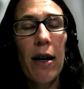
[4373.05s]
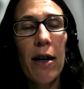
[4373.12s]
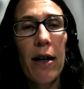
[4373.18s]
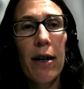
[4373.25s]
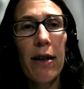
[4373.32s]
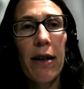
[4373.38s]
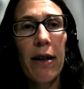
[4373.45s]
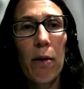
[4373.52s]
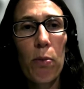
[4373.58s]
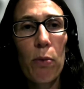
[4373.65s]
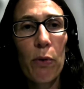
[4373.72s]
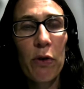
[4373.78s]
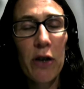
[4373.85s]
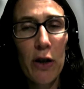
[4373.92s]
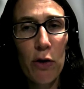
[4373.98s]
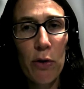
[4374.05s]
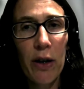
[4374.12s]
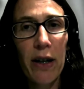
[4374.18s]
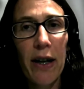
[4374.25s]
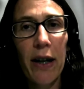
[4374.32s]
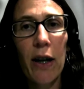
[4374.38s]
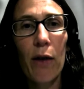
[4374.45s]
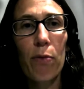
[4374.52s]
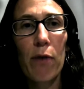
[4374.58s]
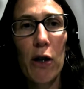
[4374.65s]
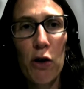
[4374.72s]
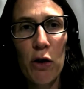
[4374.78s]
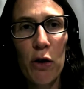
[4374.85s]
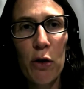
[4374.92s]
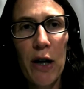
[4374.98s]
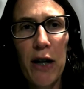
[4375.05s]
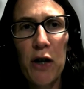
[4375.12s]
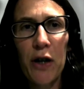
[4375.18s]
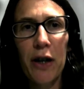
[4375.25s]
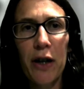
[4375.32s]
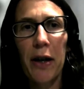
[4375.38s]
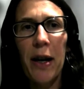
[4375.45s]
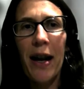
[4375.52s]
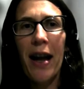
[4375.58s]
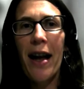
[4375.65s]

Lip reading: I will send you a link. Registration.